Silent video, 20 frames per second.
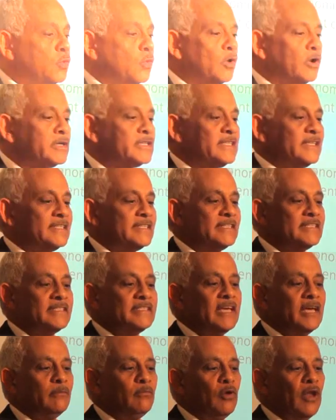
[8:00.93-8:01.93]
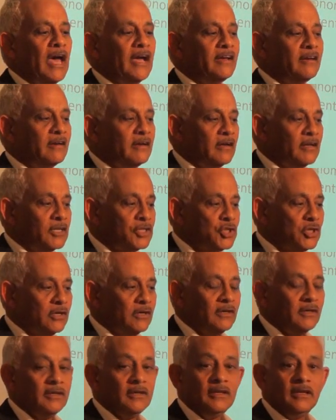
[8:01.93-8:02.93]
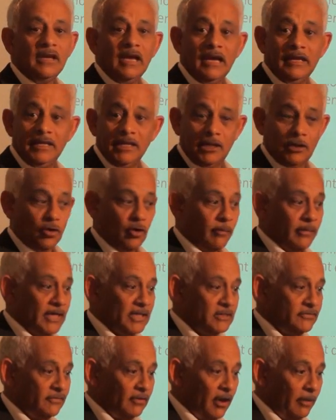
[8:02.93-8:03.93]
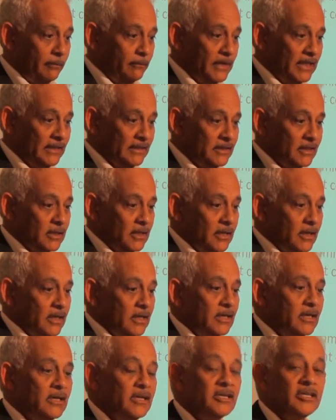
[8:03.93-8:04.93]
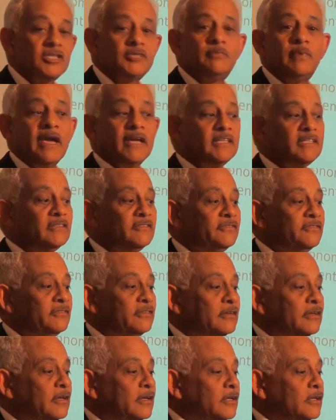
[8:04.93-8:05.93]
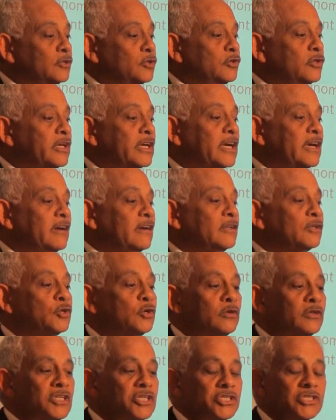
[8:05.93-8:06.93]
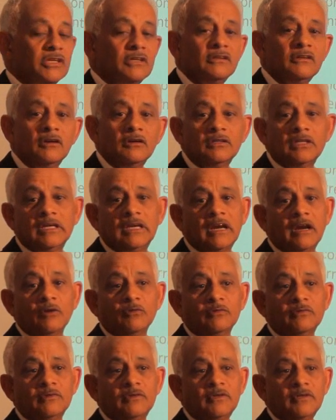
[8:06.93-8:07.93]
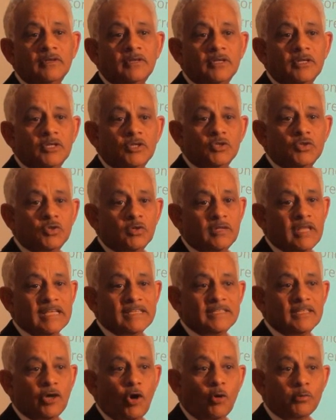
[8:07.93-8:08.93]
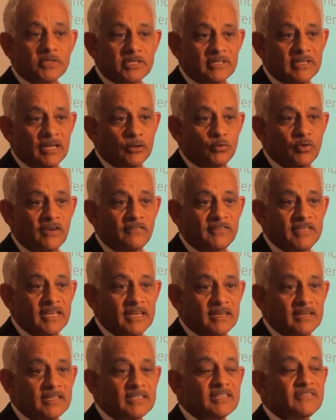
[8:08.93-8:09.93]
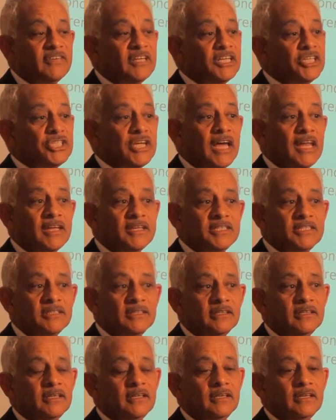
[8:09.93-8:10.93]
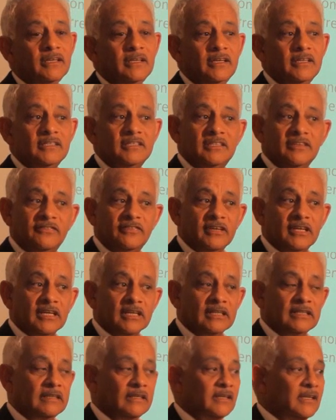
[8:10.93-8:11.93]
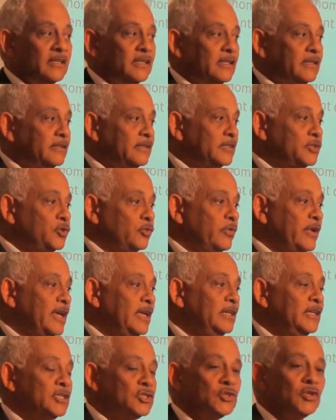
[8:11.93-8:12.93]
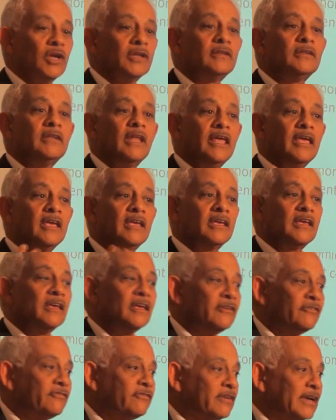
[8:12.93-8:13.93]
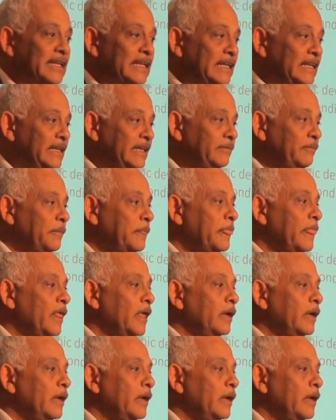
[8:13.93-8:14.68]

towards a sustainable agriculture and economic development, irrespective to the current condition on the ground. So that's the option that we have taken. It's very challenging, it's difficult, the terrain is not like friendly,